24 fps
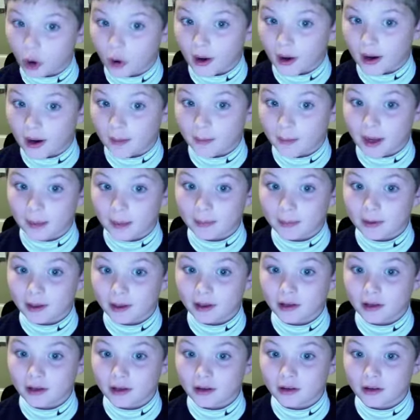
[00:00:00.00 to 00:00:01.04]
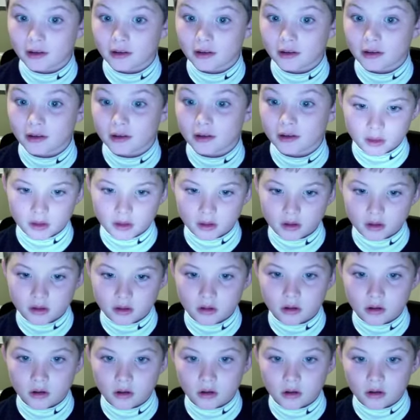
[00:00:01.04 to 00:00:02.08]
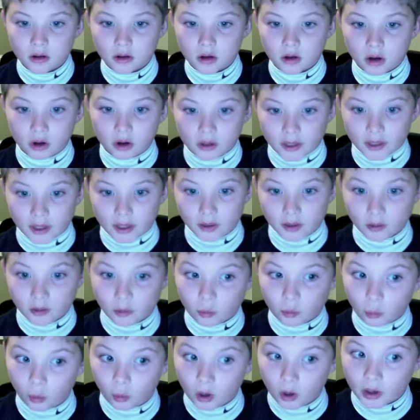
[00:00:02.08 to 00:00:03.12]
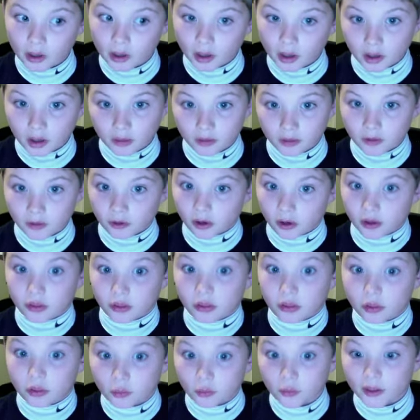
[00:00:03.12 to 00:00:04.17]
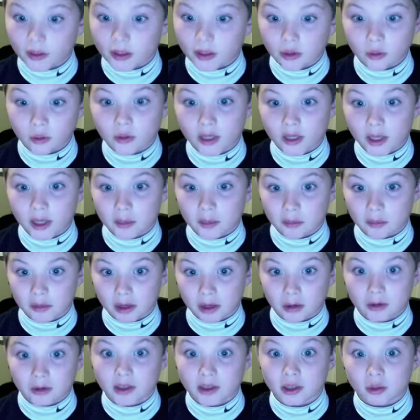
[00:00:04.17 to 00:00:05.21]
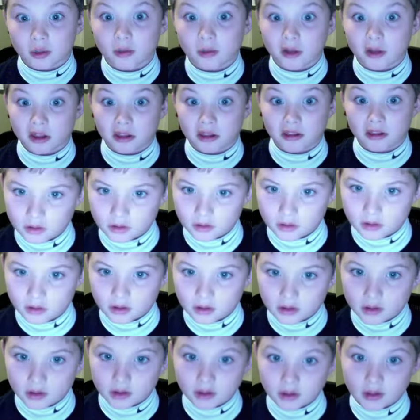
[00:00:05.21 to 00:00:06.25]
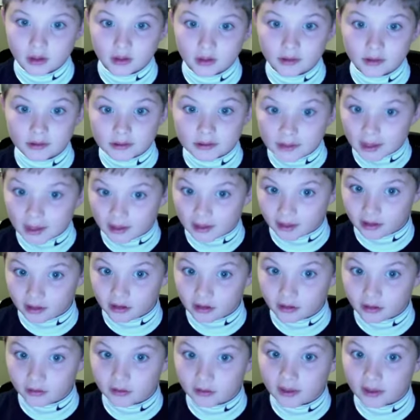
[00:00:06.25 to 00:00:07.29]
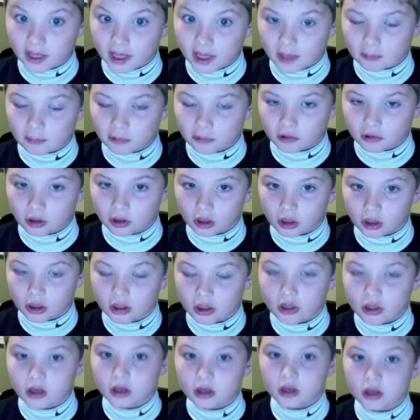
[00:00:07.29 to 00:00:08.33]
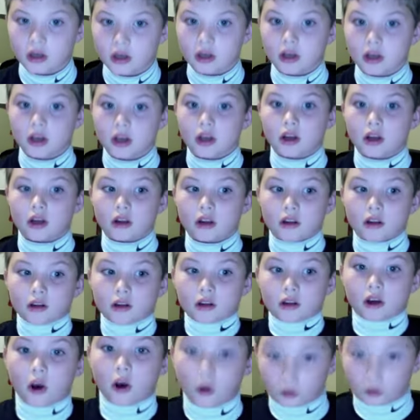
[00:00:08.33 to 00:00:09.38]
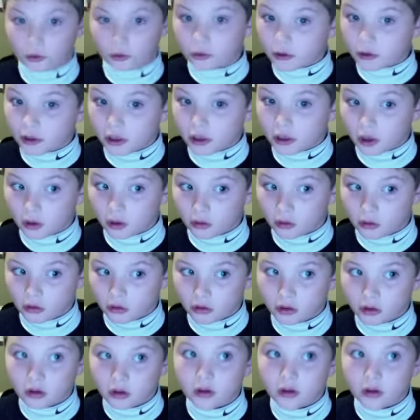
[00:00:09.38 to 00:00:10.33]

I'm happy? Okay, one, there are three new games out. Can you guess them? Yes, the games are Call of Duty Ghosts,